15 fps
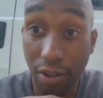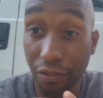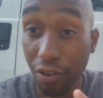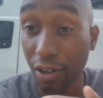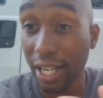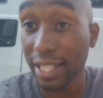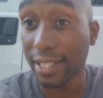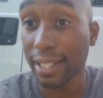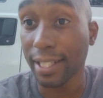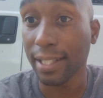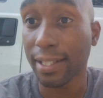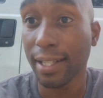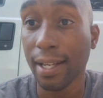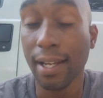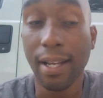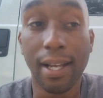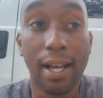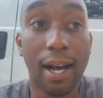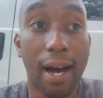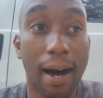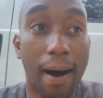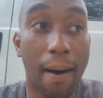for instance,
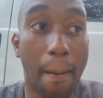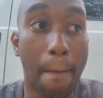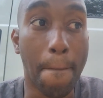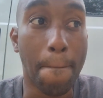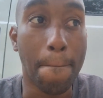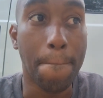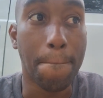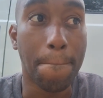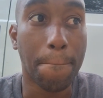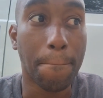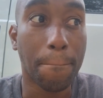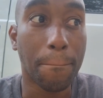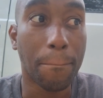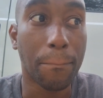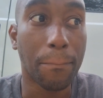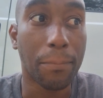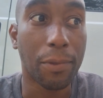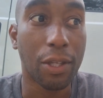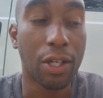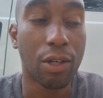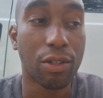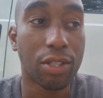um
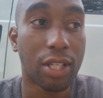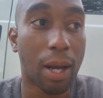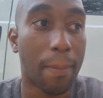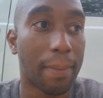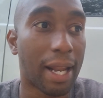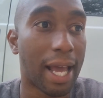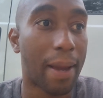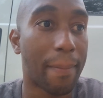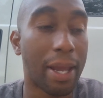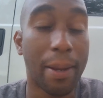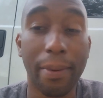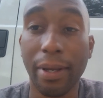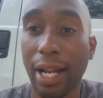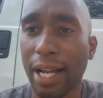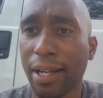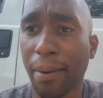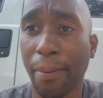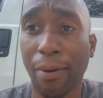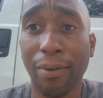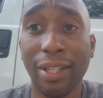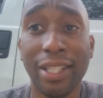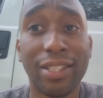you know, something like maybe like a
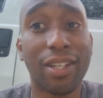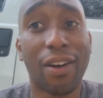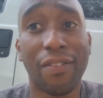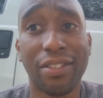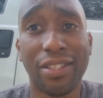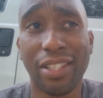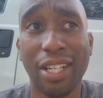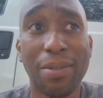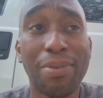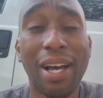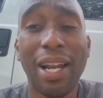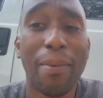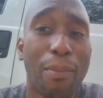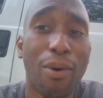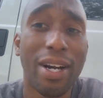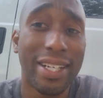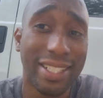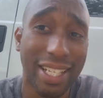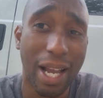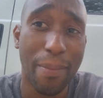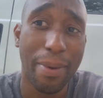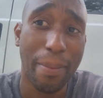police officer. There's probably more
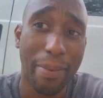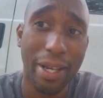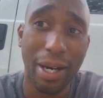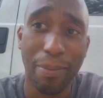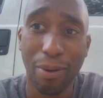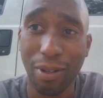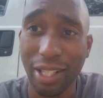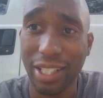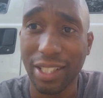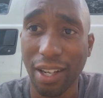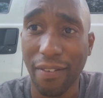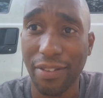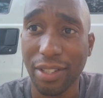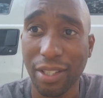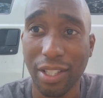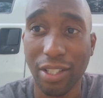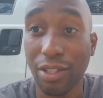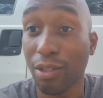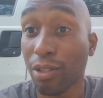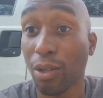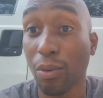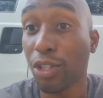excitement being a police officer because
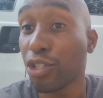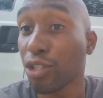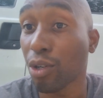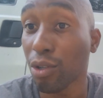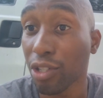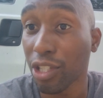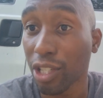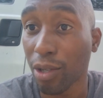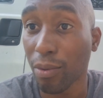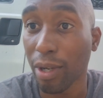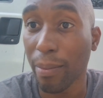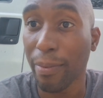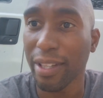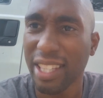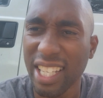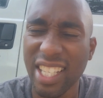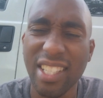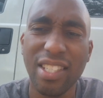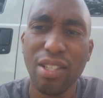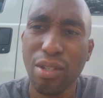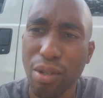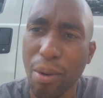you don't know what you're going to deal with. But
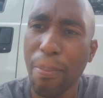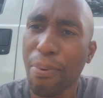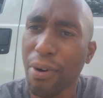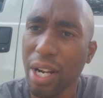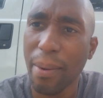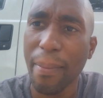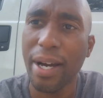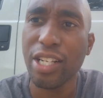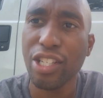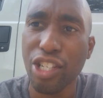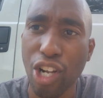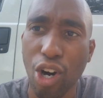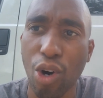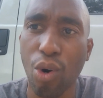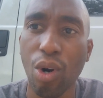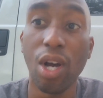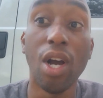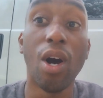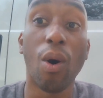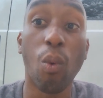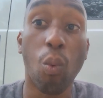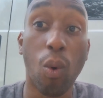this, you, you, pretty much know
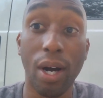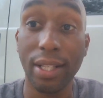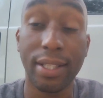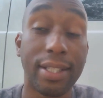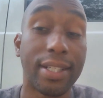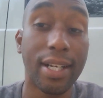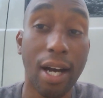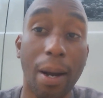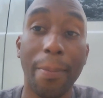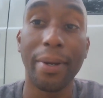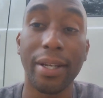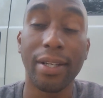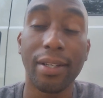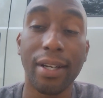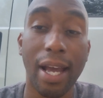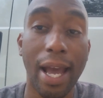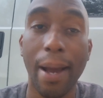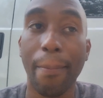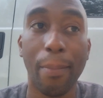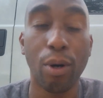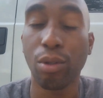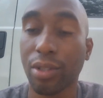what's coming
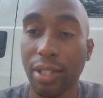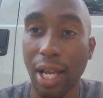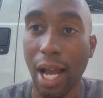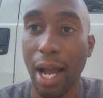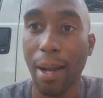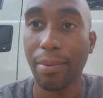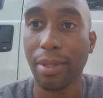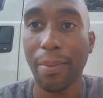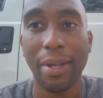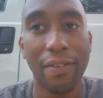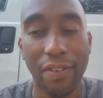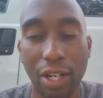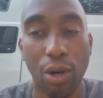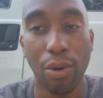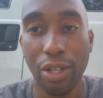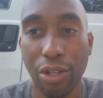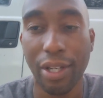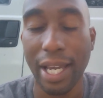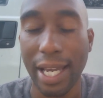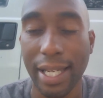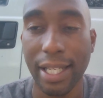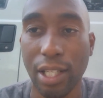at most times. I mean, even though you
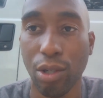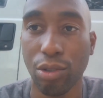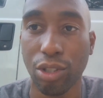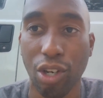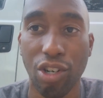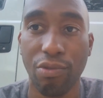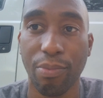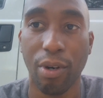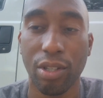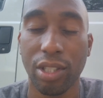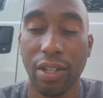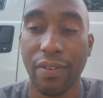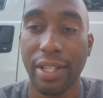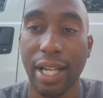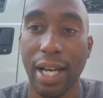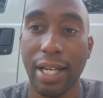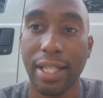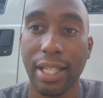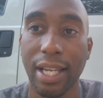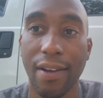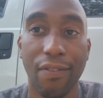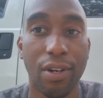can not get those curveballs every now and
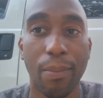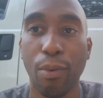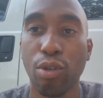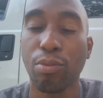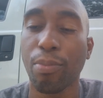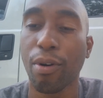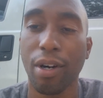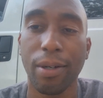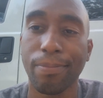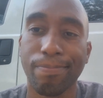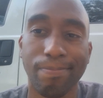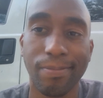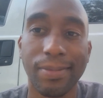again, for the most part,